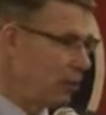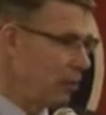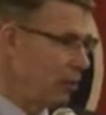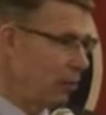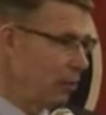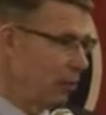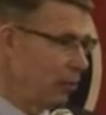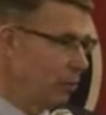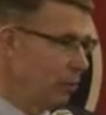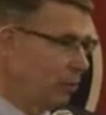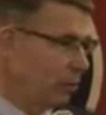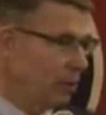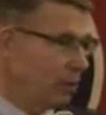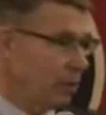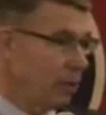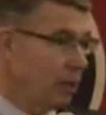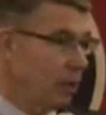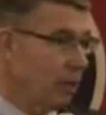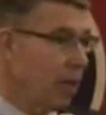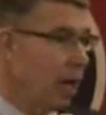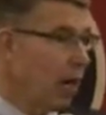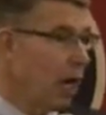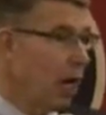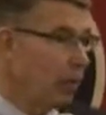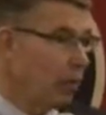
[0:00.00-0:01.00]
to
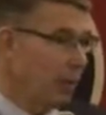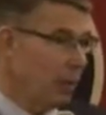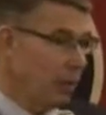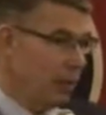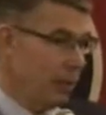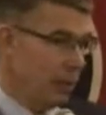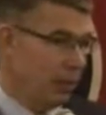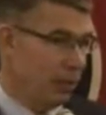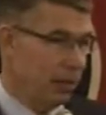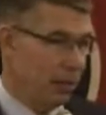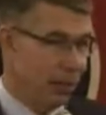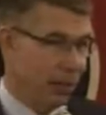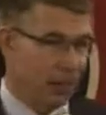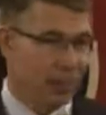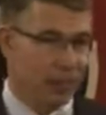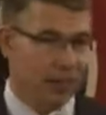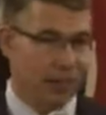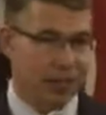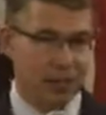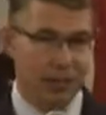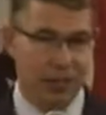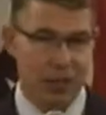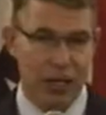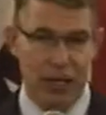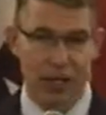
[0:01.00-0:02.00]
comment,
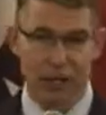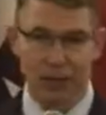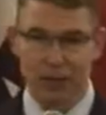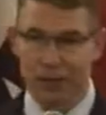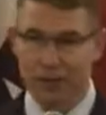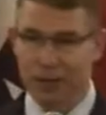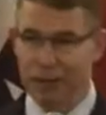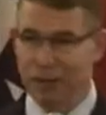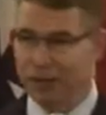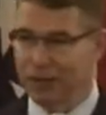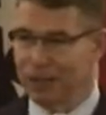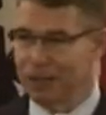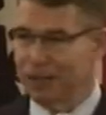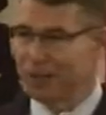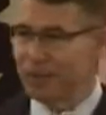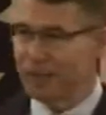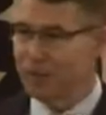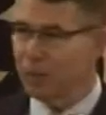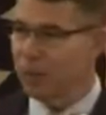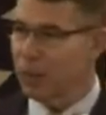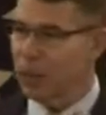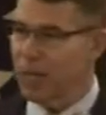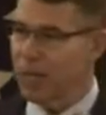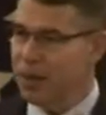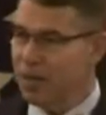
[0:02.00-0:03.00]
a chance to
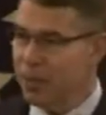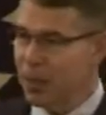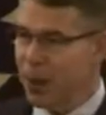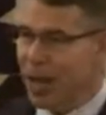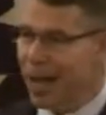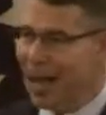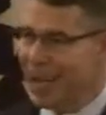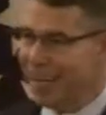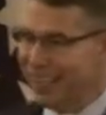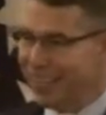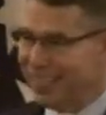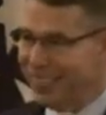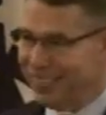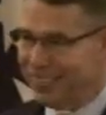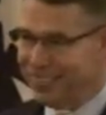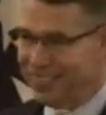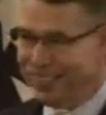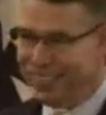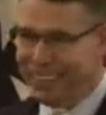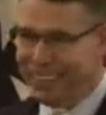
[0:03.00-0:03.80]
play back.